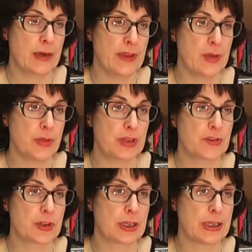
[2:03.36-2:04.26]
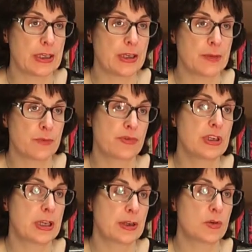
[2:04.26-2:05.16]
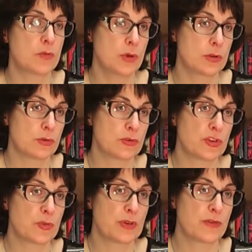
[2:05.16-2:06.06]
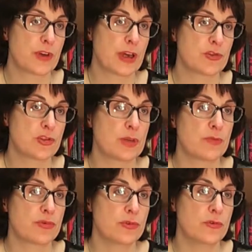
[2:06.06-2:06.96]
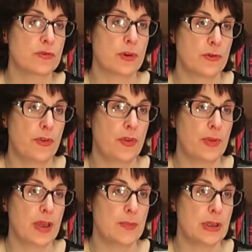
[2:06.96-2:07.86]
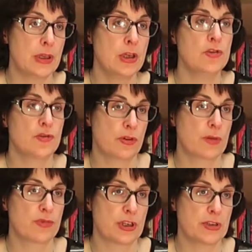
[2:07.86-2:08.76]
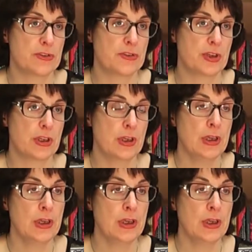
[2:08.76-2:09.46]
And that basically, in preclinical models, has been found to improve growth of the baby during pregnancy.